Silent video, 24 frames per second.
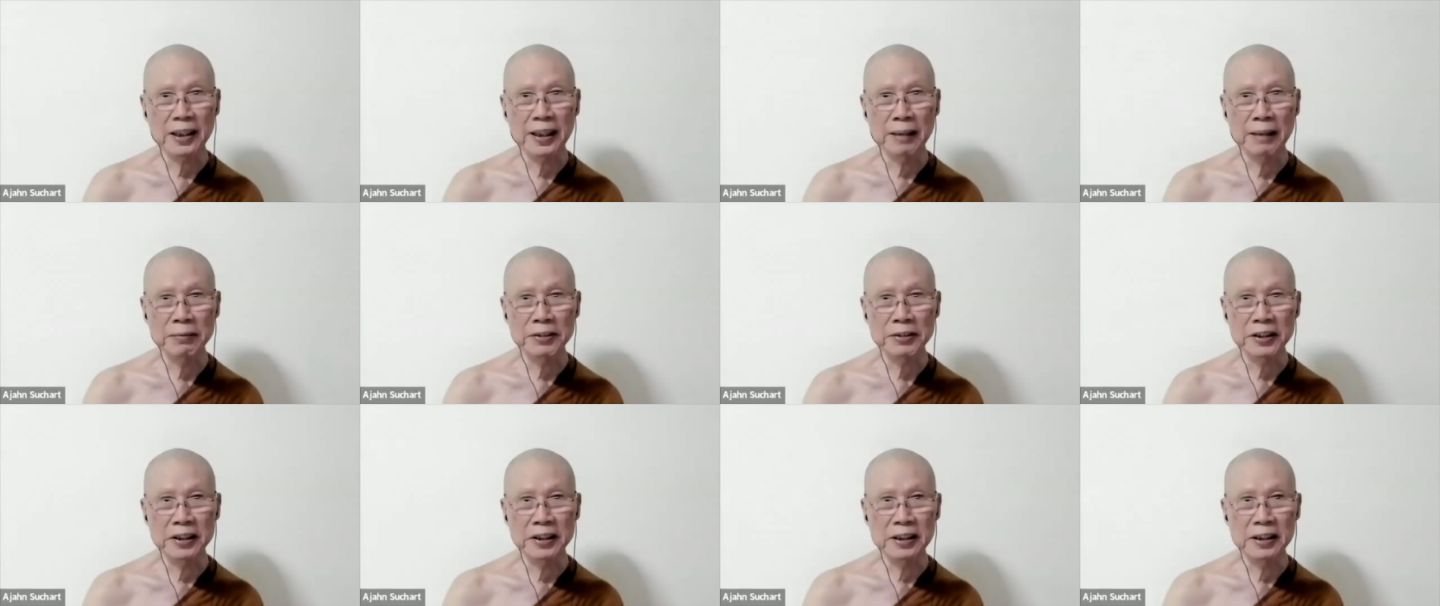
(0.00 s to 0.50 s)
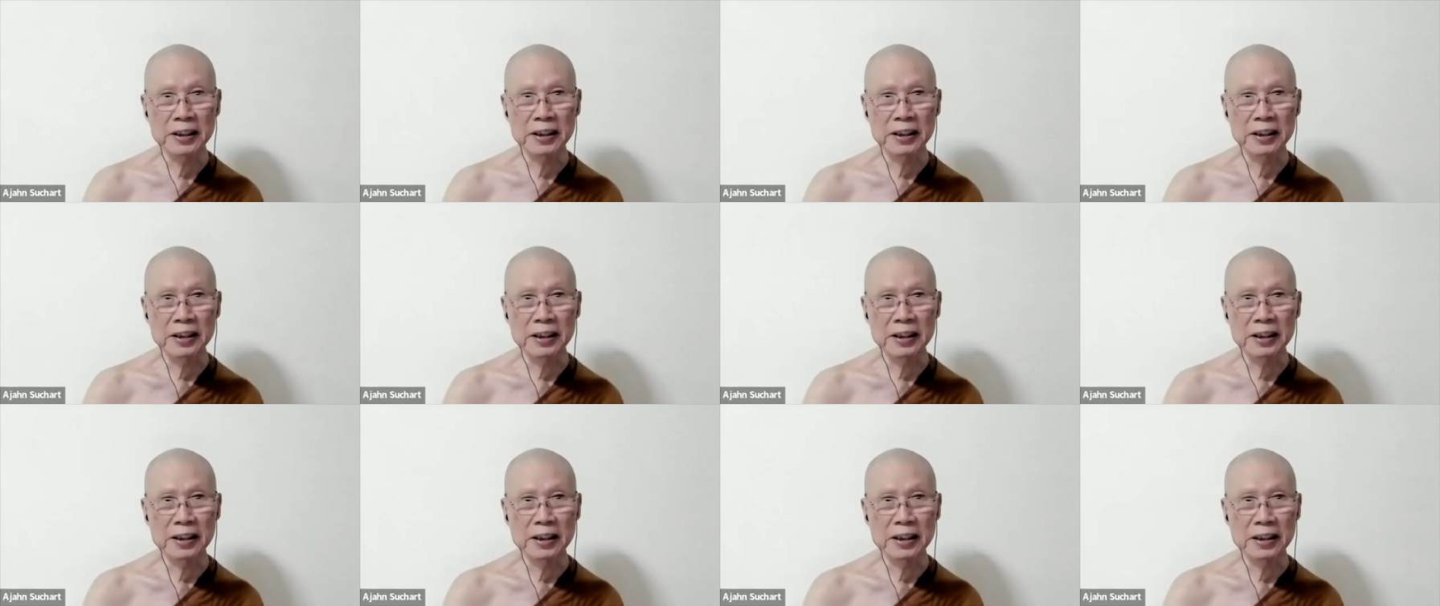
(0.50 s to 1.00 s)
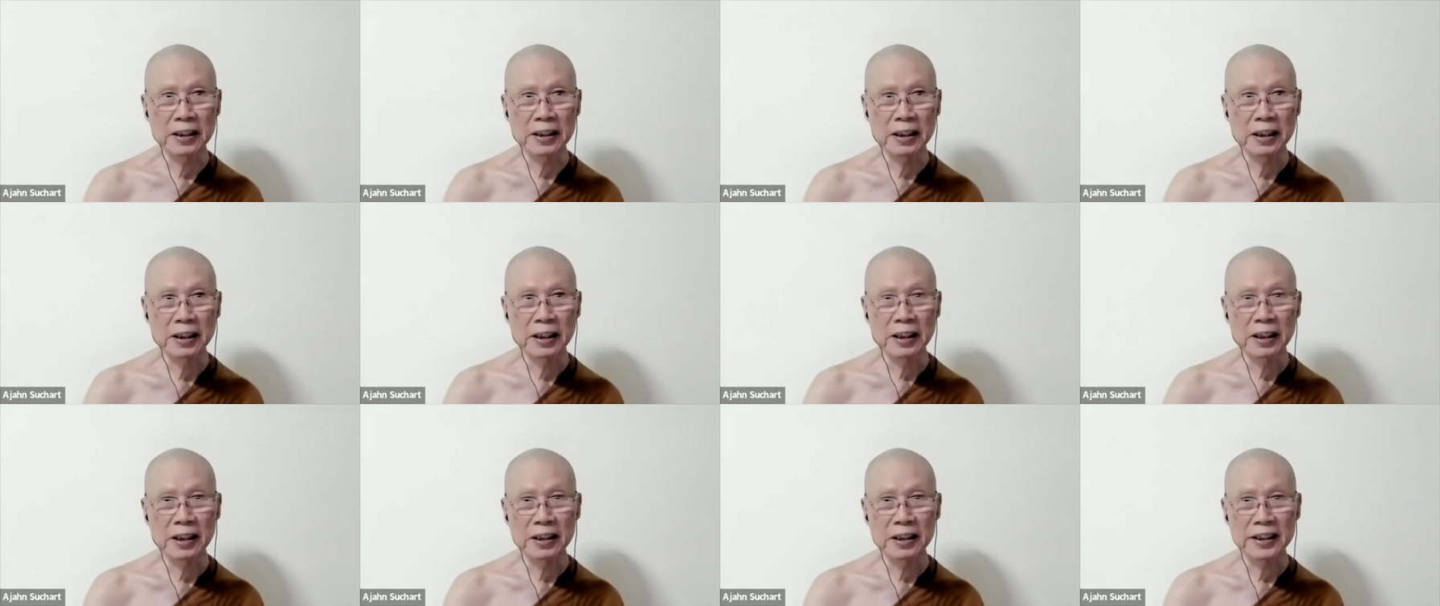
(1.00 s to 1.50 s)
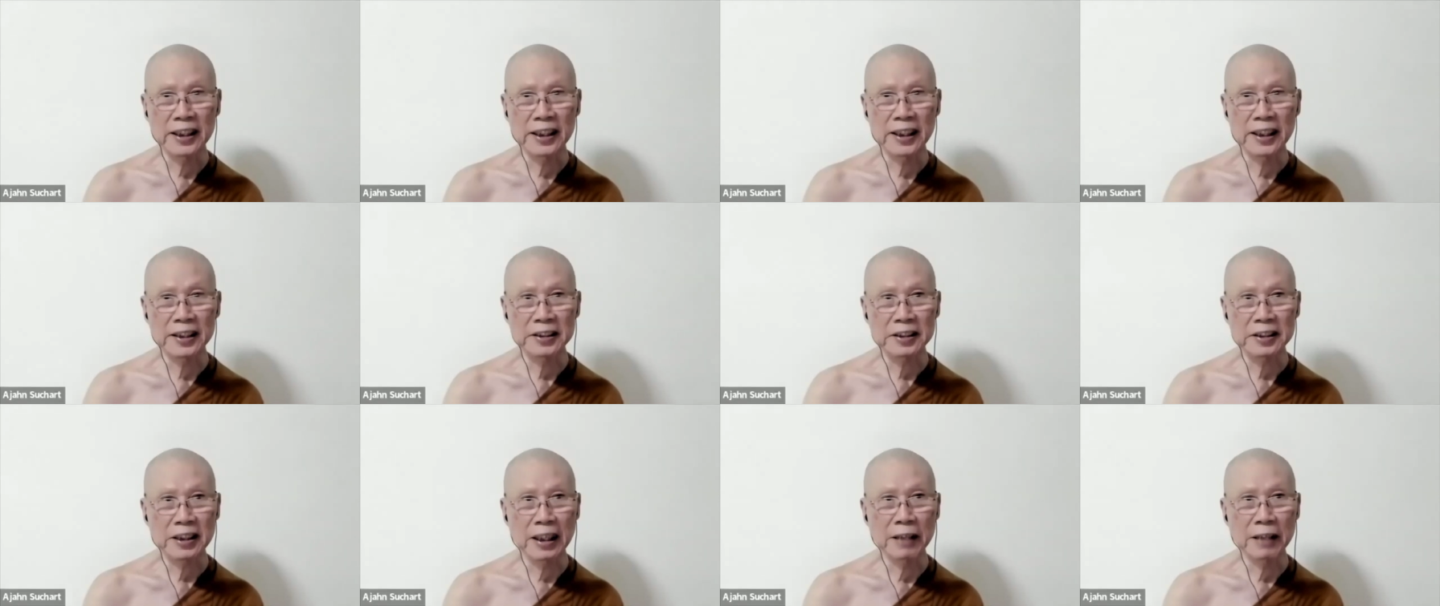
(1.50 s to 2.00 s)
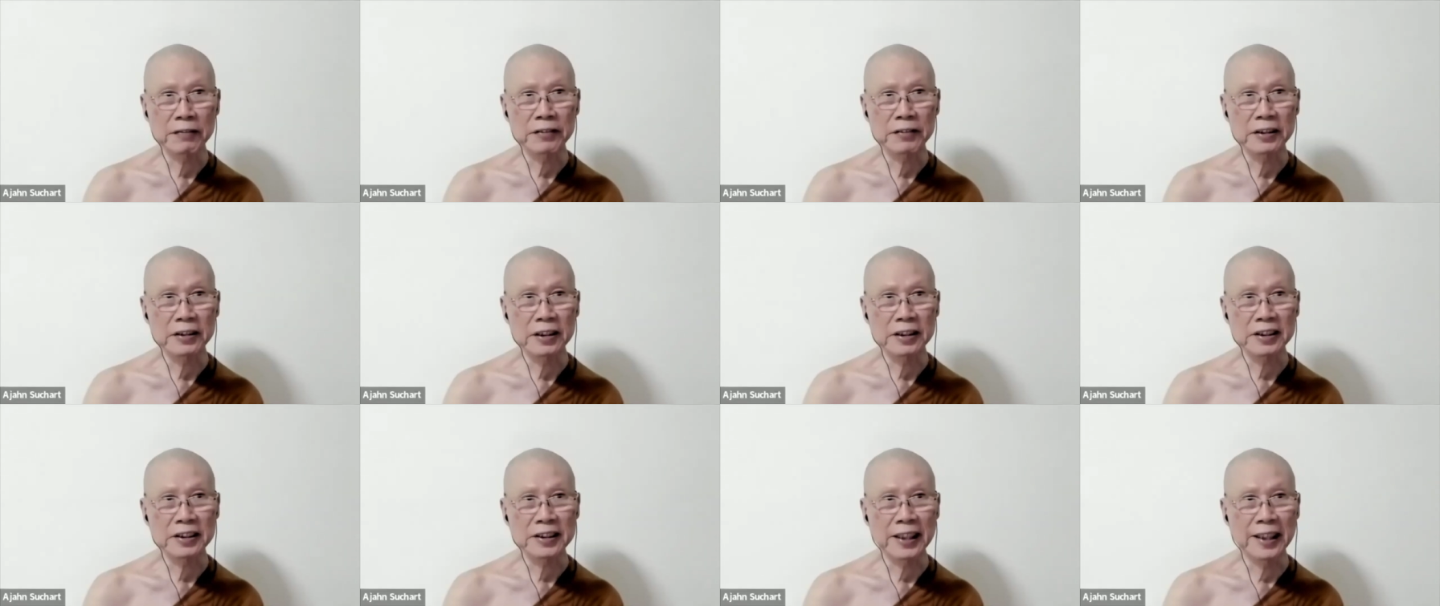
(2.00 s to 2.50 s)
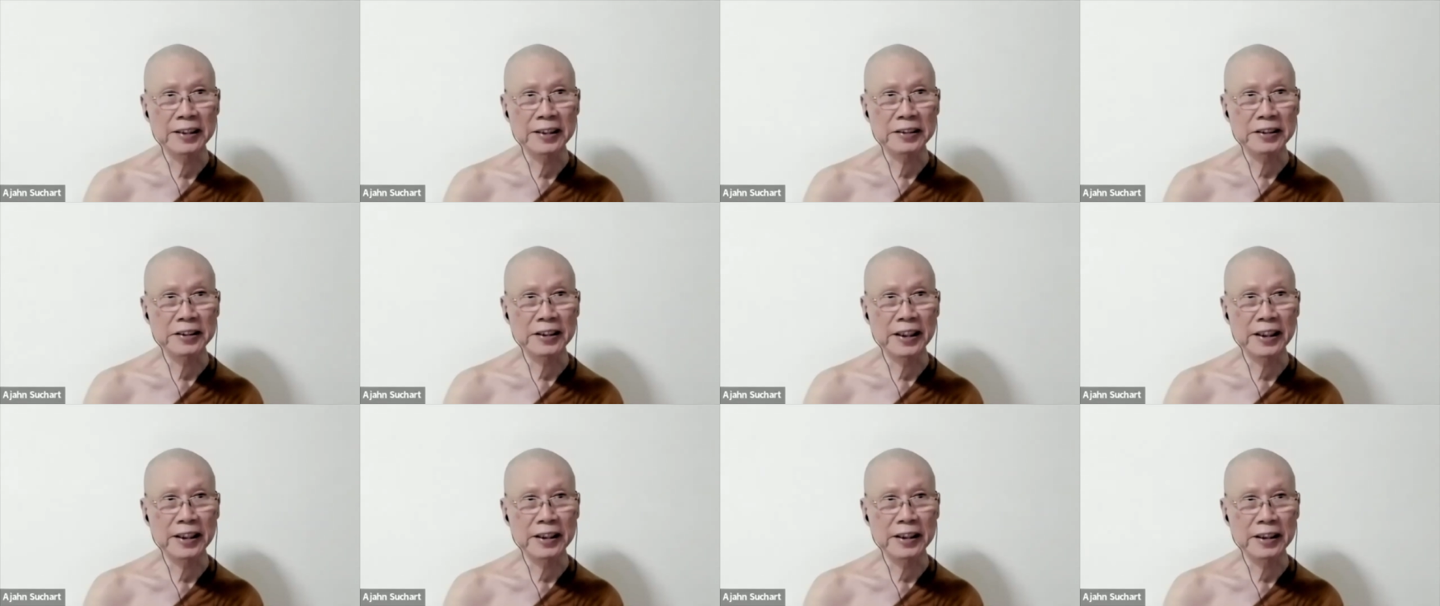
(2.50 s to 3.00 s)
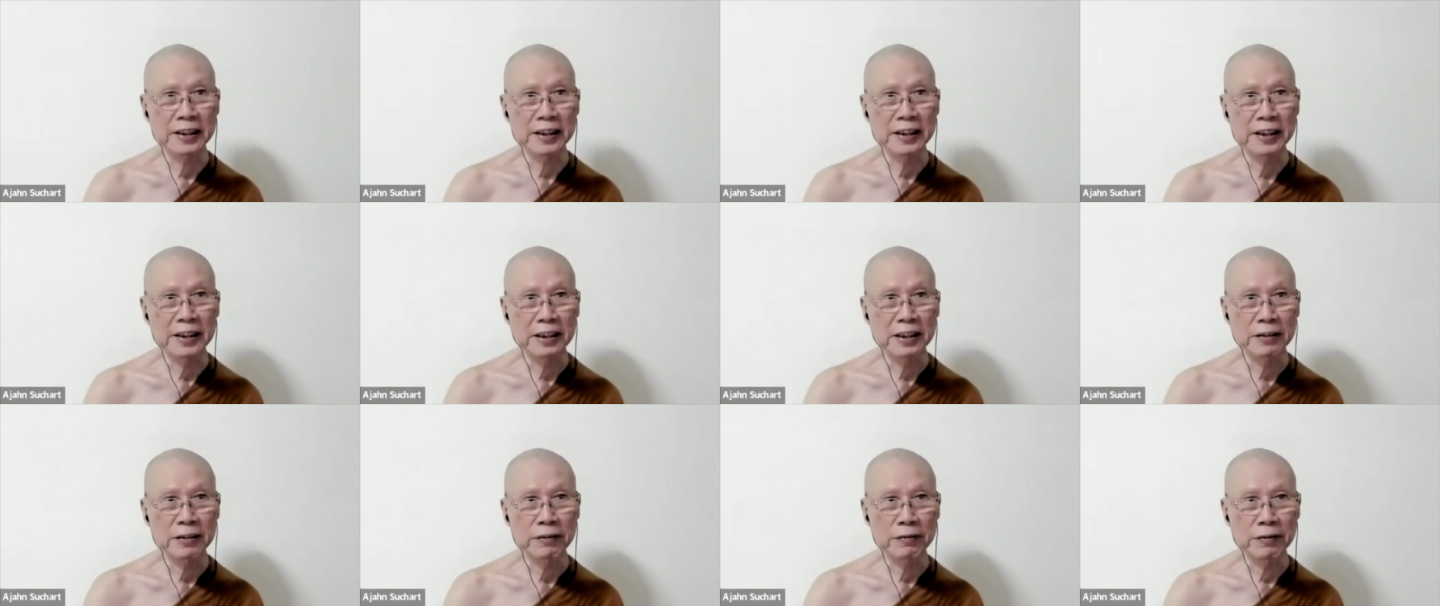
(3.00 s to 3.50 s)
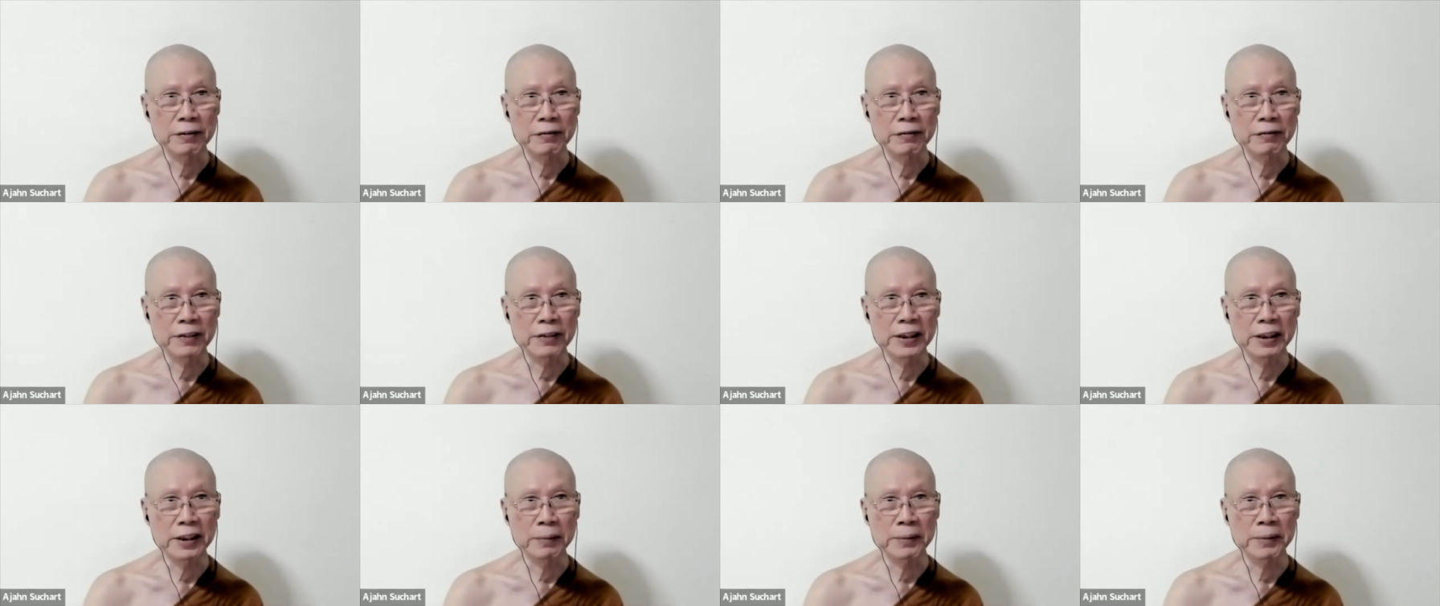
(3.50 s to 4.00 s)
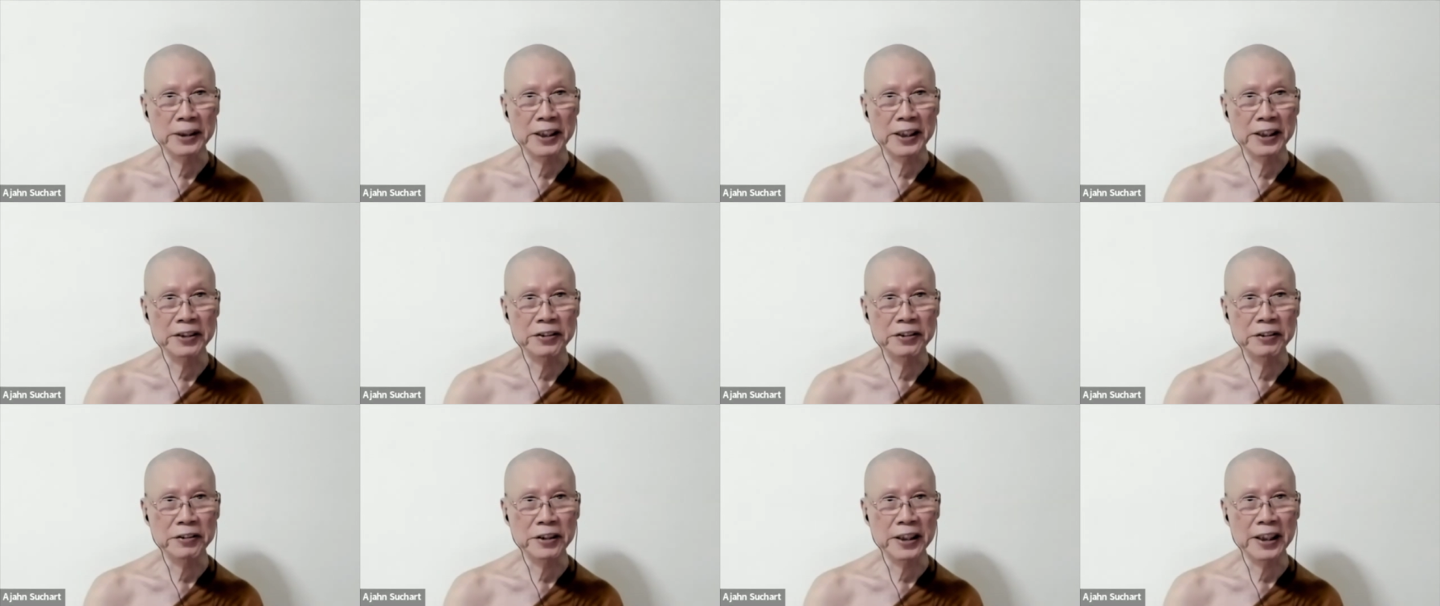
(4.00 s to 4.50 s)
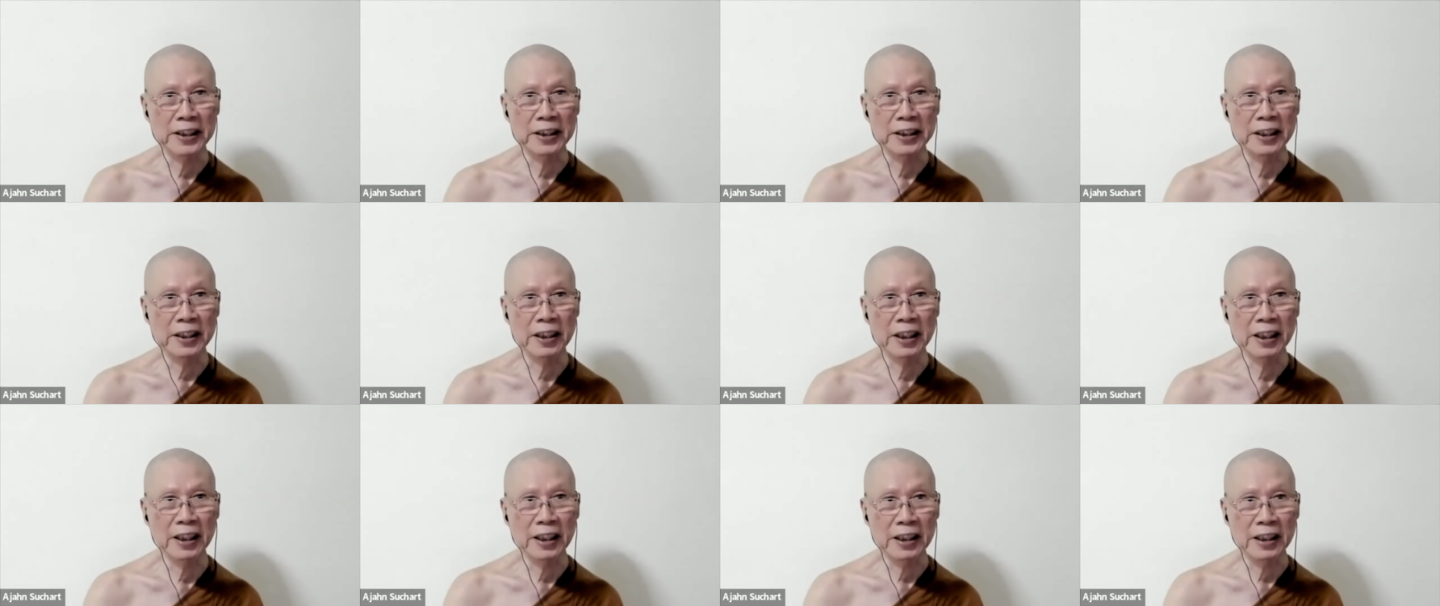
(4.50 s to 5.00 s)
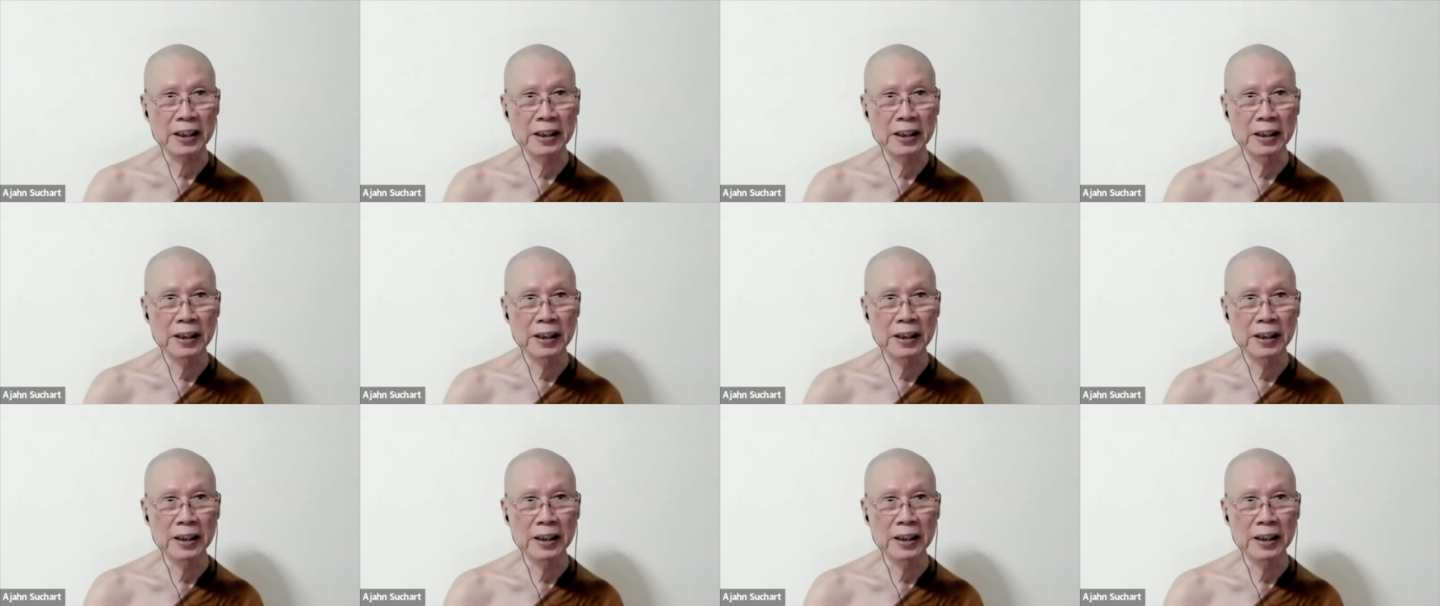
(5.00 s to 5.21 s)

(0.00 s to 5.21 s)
comes in the dusk after sunset mm-hmm. when it begins to get dark.